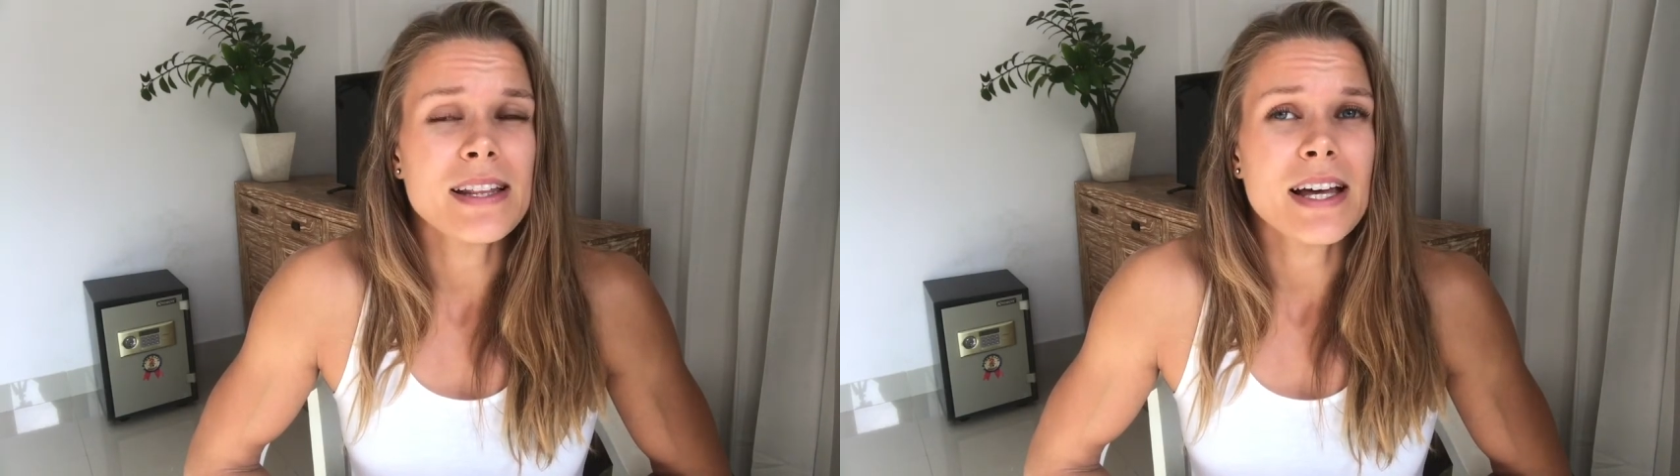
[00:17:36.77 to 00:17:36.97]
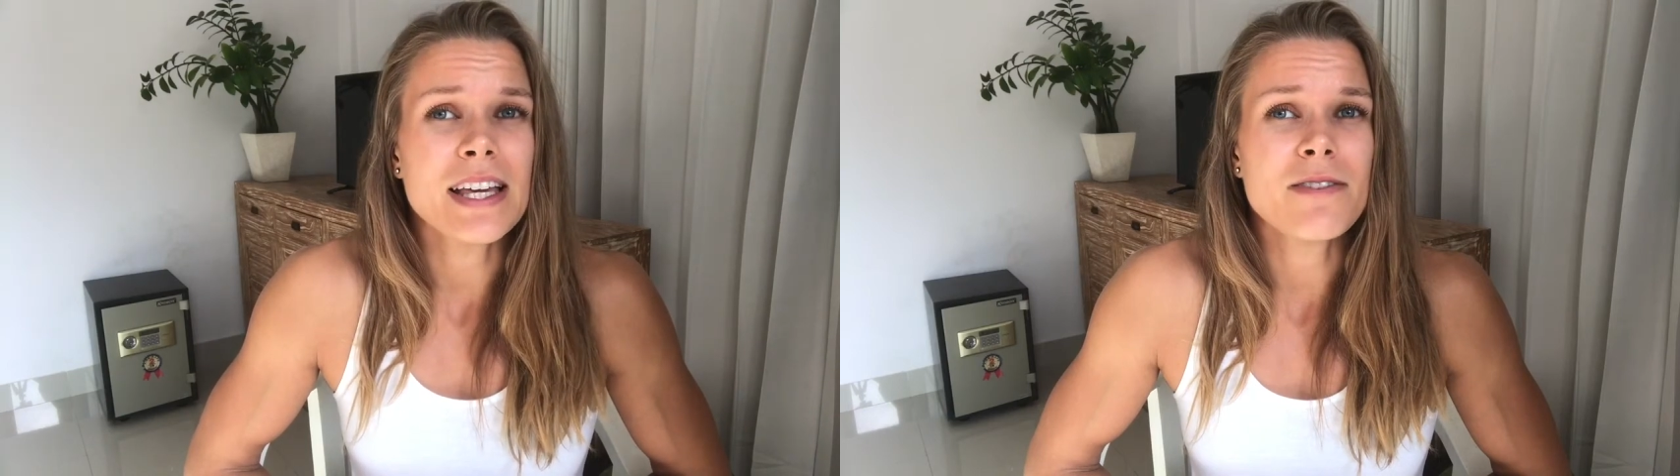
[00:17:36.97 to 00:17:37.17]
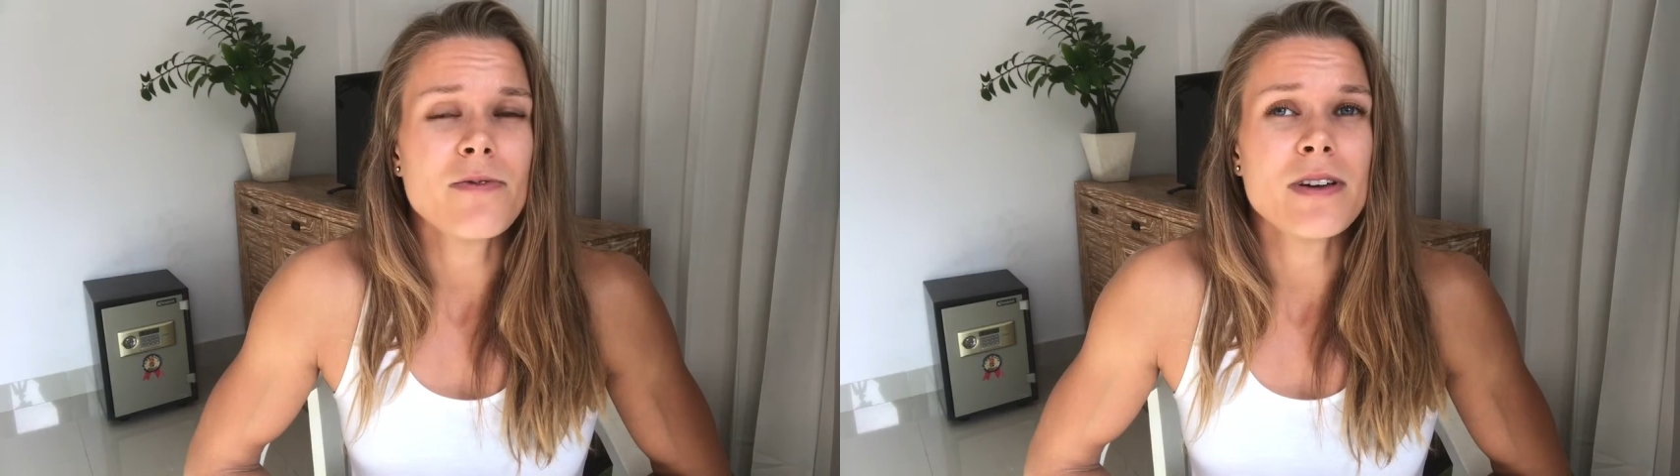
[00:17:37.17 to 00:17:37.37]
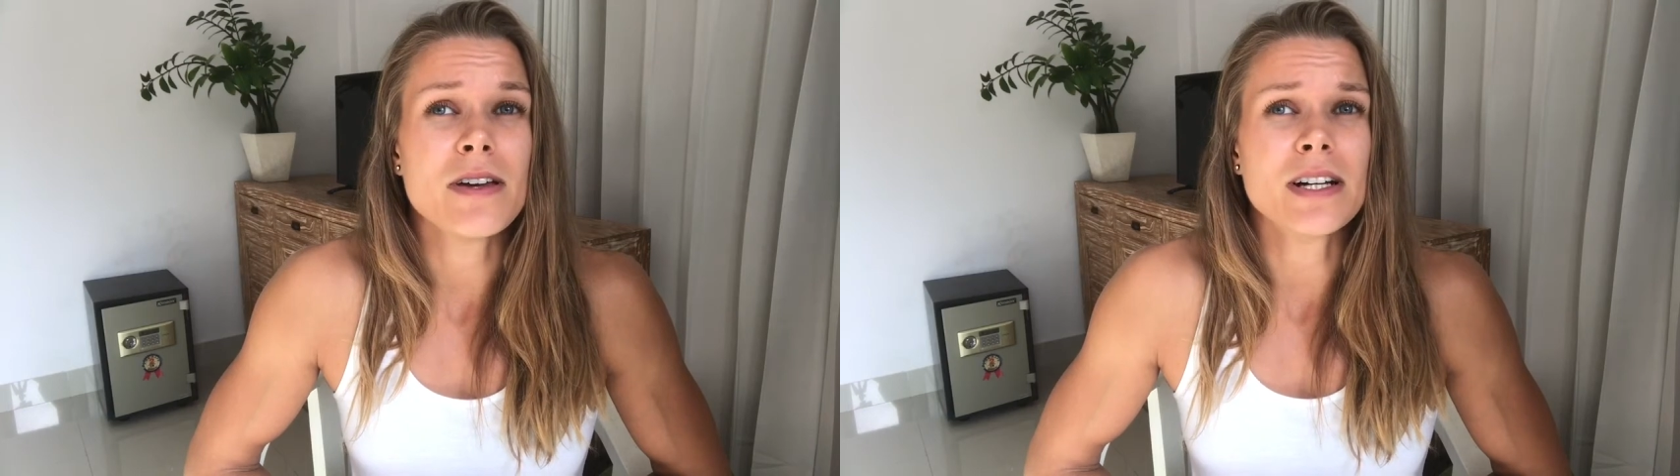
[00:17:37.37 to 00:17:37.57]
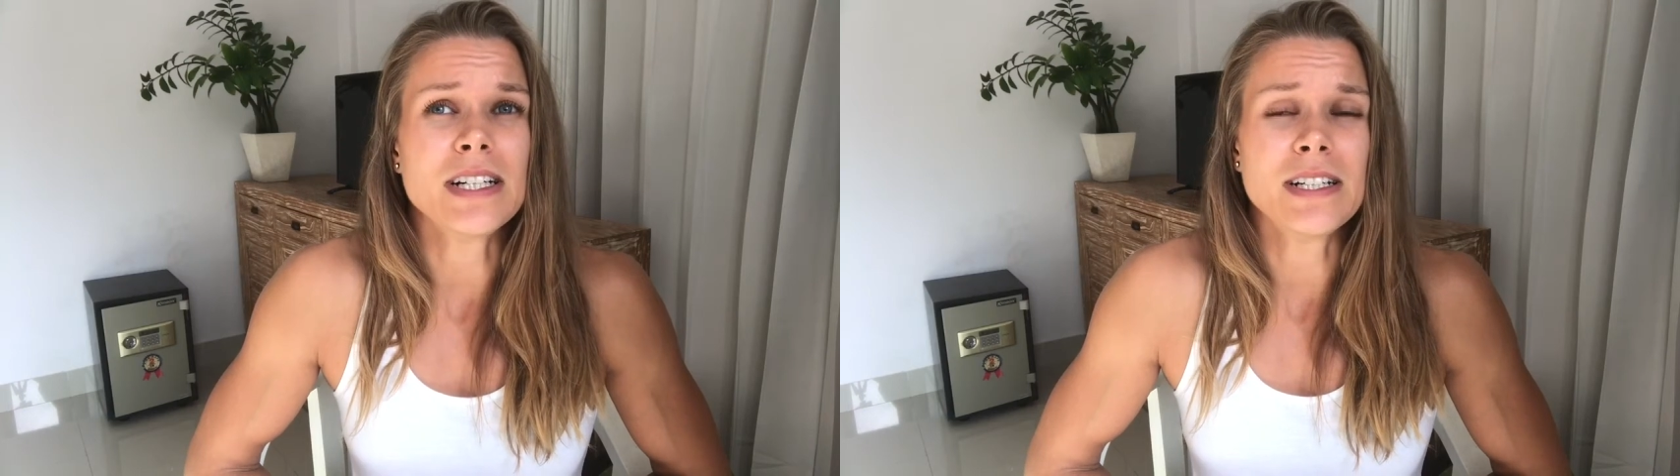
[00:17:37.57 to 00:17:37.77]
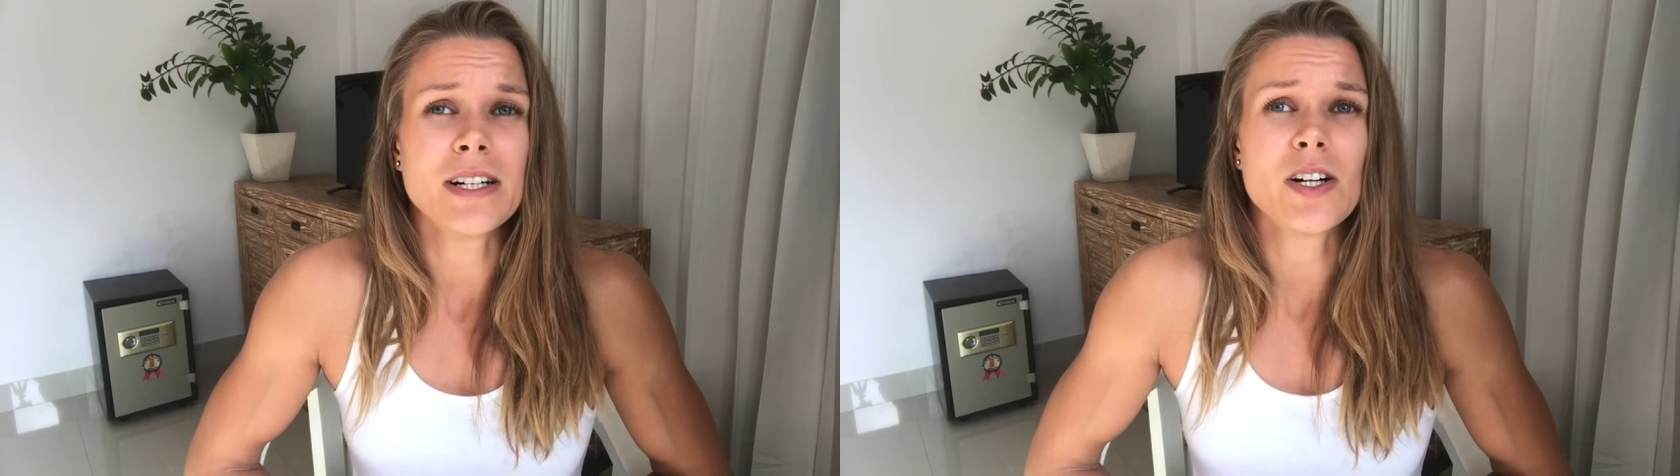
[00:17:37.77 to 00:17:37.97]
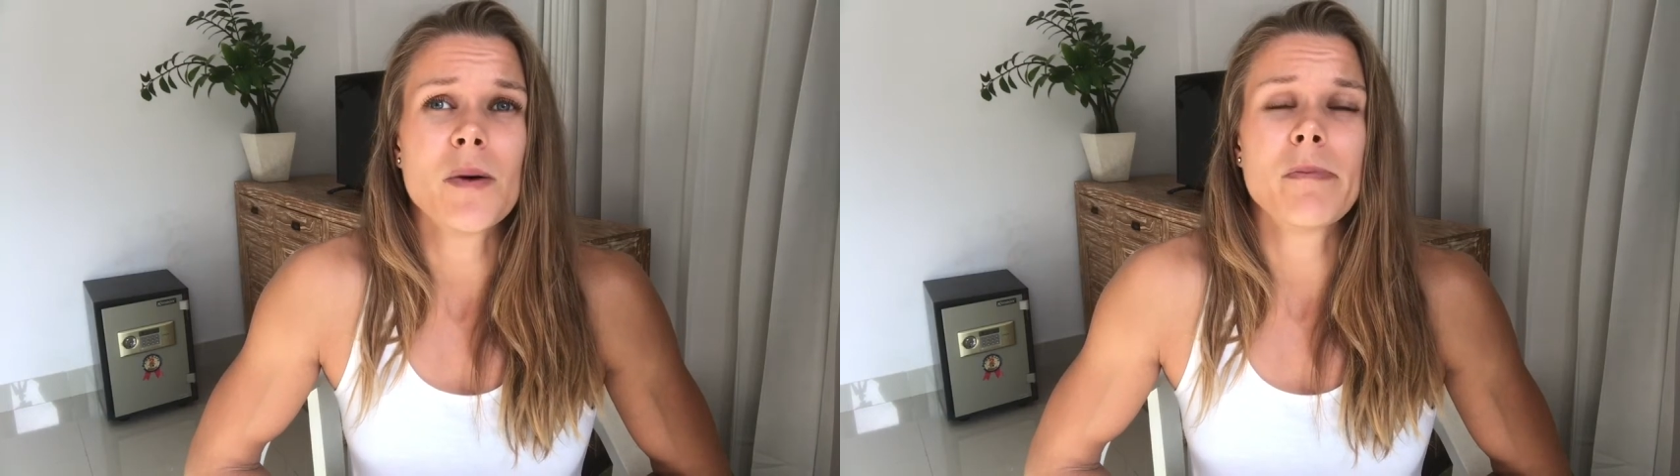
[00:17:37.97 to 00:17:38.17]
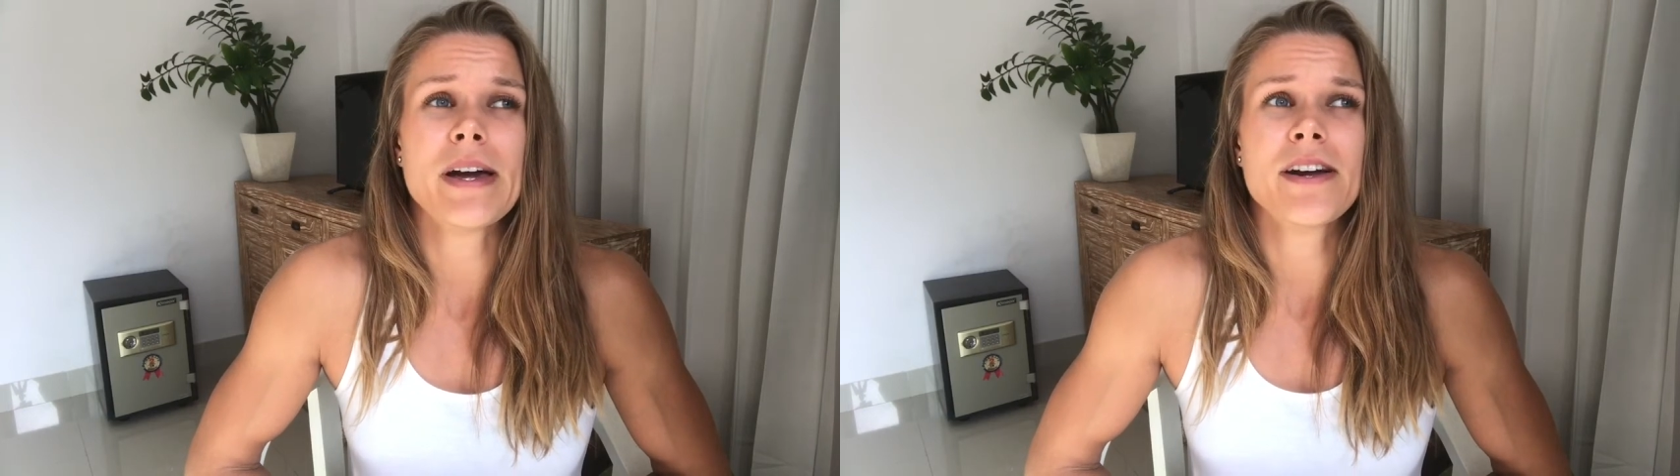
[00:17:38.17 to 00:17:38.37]
Like if we
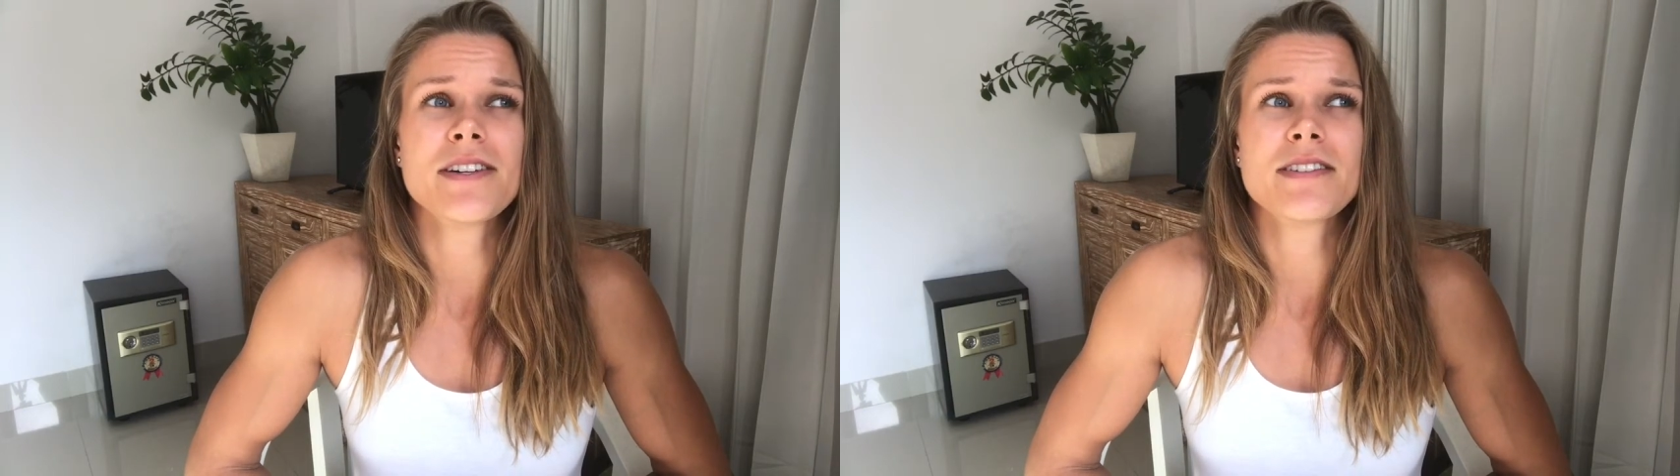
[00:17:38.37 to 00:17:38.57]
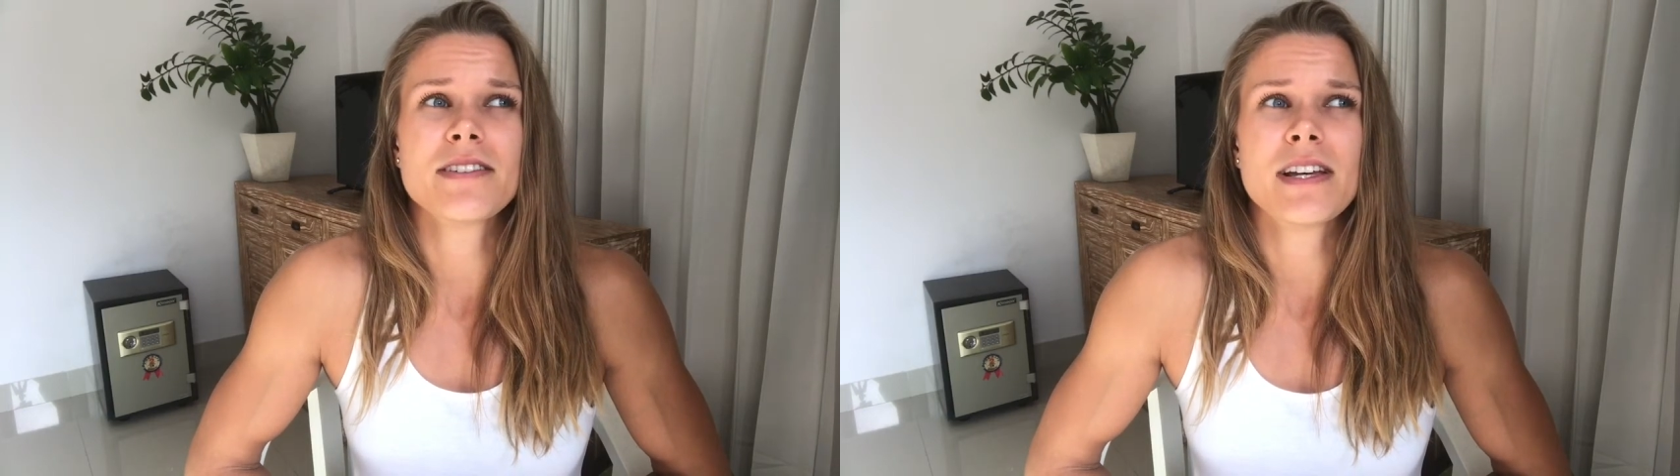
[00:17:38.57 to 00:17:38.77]
compared,